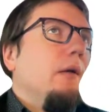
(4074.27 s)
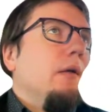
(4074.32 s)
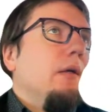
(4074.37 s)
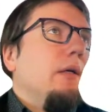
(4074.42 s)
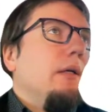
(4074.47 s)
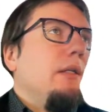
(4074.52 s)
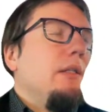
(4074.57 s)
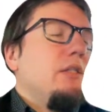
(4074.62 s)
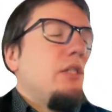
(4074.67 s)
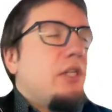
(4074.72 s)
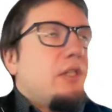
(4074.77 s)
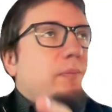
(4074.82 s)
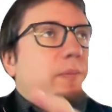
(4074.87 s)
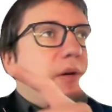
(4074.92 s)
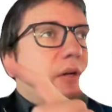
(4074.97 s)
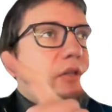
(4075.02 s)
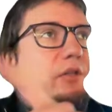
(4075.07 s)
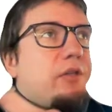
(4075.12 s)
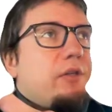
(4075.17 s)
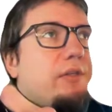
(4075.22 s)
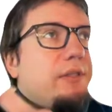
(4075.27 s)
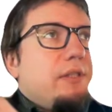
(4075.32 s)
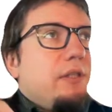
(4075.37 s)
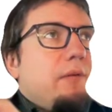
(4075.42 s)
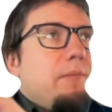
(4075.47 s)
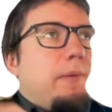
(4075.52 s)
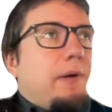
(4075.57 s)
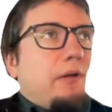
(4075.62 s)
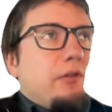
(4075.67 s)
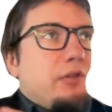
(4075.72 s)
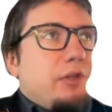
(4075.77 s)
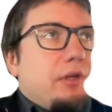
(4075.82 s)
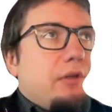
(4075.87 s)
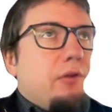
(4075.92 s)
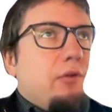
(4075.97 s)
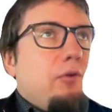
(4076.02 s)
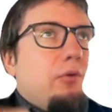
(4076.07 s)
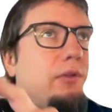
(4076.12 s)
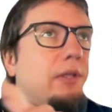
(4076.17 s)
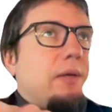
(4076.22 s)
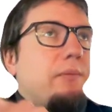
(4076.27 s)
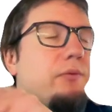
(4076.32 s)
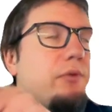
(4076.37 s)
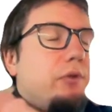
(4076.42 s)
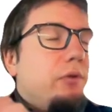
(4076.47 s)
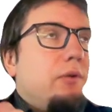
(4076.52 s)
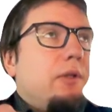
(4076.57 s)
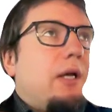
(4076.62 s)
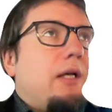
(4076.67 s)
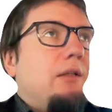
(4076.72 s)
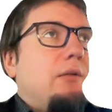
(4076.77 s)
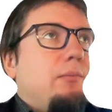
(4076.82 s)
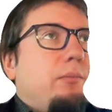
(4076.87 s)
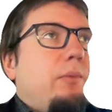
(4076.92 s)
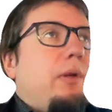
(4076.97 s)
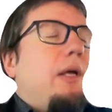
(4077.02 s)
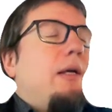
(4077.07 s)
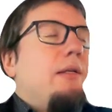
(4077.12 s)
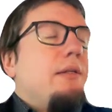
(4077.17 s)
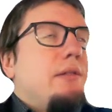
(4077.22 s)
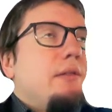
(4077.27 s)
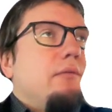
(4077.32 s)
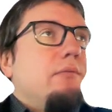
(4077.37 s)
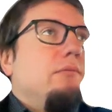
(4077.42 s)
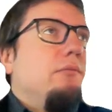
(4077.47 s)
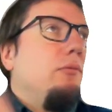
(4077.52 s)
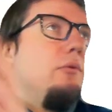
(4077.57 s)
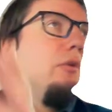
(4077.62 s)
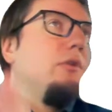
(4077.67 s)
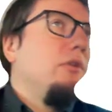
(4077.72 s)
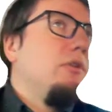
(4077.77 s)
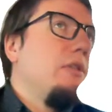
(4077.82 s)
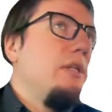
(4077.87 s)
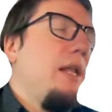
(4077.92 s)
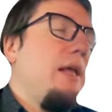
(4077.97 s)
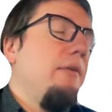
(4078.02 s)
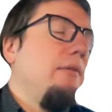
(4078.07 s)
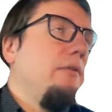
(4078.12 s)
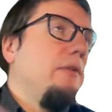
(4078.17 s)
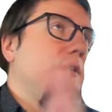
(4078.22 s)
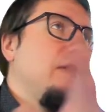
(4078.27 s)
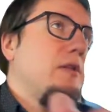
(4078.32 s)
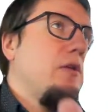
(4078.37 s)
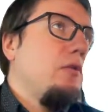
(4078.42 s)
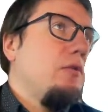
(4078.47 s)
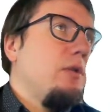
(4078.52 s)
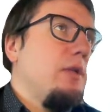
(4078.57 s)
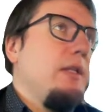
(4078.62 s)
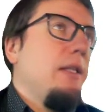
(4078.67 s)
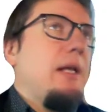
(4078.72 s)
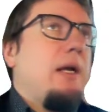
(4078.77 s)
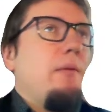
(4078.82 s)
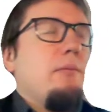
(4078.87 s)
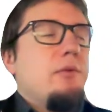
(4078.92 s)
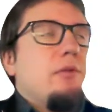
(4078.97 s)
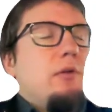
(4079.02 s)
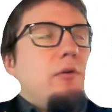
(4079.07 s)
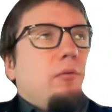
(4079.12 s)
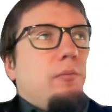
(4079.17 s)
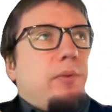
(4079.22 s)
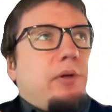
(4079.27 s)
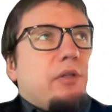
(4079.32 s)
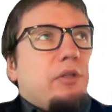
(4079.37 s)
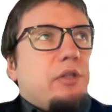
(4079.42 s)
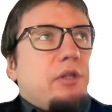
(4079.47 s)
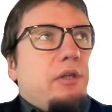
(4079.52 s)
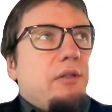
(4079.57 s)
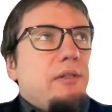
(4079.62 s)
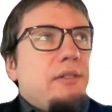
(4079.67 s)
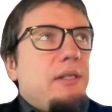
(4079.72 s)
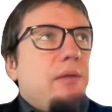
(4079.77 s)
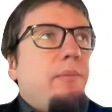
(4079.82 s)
It's just partial C partial Q times Q dot plus what's left, it's only times, so partial C